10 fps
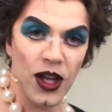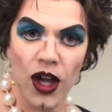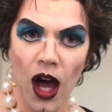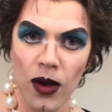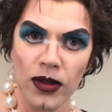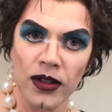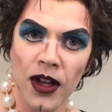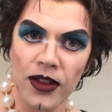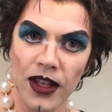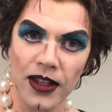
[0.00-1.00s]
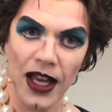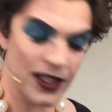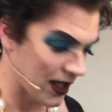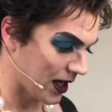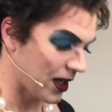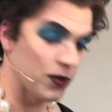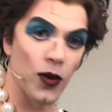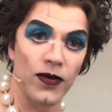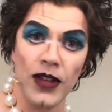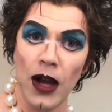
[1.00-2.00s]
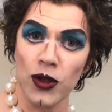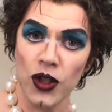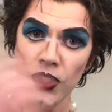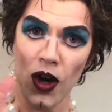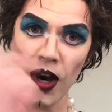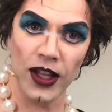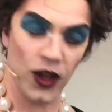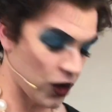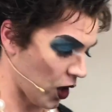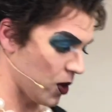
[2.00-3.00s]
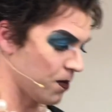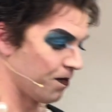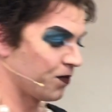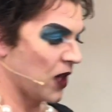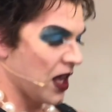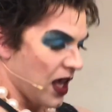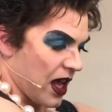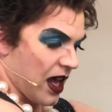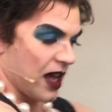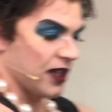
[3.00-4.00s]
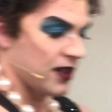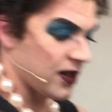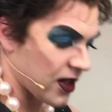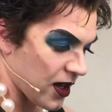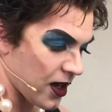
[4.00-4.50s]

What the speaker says: you go. That's it. We've now just started the show. And